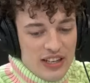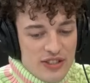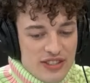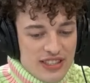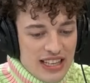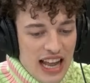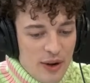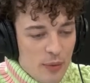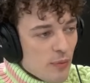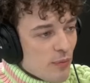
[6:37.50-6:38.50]
just kind
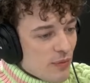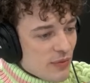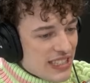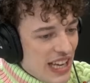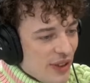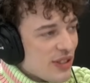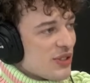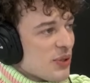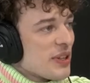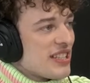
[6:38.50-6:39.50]
of tell the
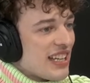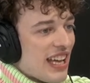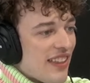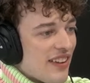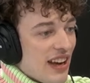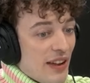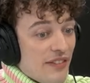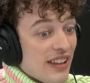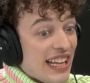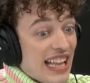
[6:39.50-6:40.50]
story together. And I
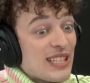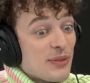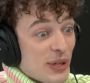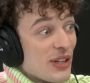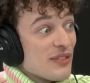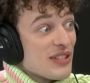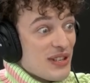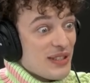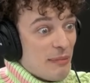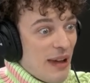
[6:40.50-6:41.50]
feel like that's what Eurovision
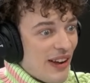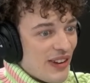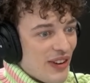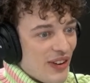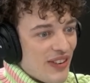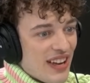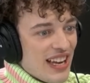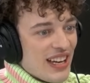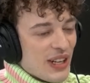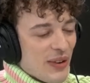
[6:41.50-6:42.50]
is about, you know,
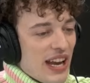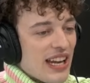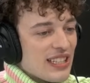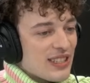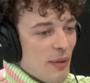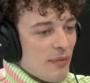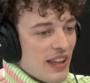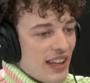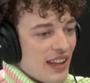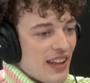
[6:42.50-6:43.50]
creating
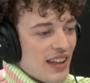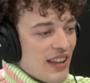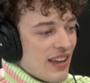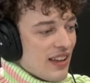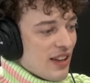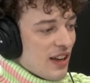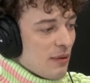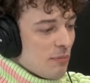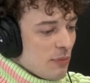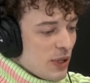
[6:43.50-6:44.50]
something
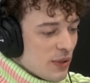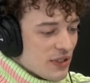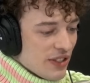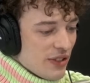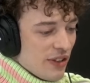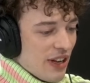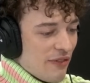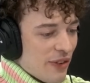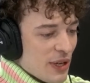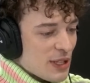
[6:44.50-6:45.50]
musical at
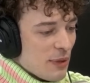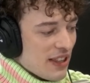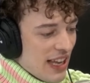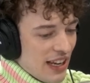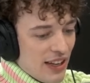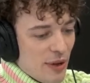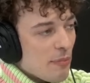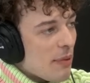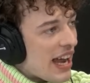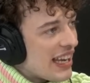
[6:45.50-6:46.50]
first, but then
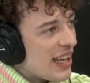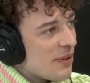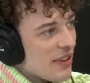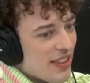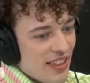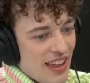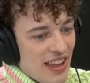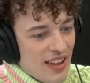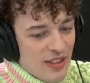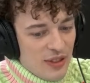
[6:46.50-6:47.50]
combining it with
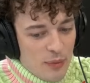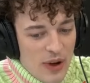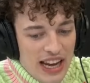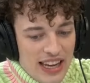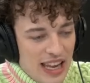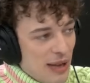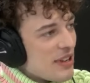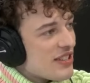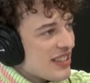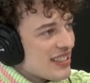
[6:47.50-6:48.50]
the right
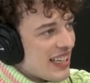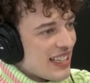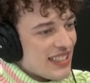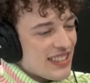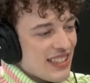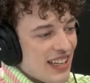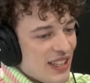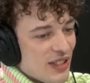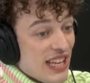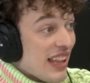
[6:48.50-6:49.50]
images and
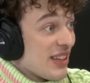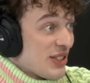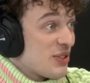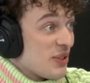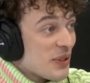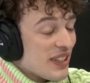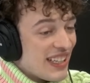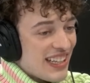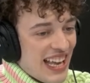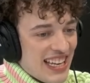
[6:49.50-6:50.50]
telling a
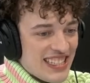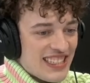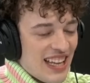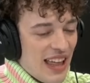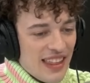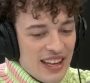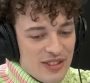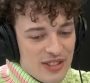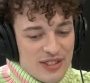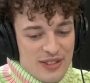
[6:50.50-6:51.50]
story. And I think it
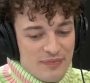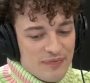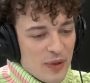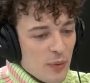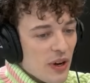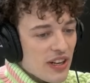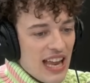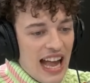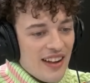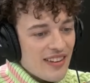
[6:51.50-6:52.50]
just worked
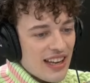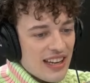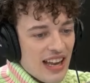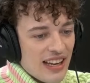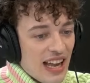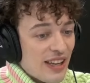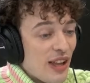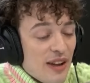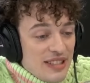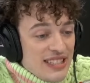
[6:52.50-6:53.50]
out, and I
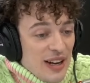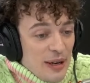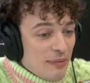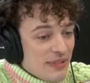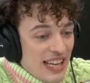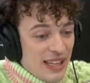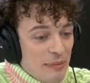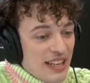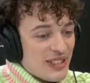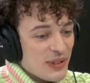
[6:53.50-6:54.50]
loved telling
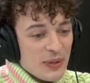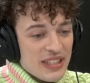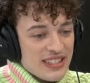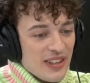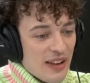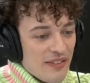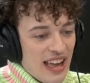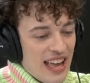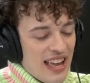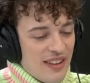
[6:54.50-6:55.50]
my story, so I
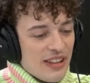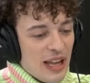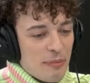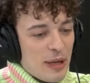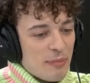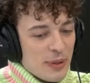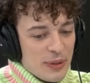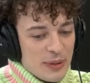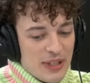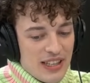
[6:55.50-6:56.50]
feel like
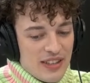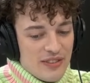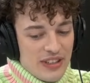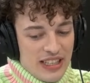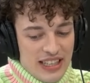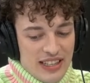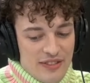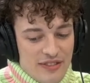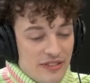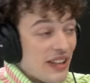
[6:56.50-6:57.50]
people really
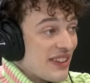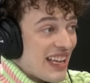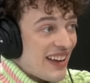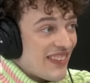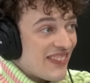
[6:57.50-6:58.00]
felt that.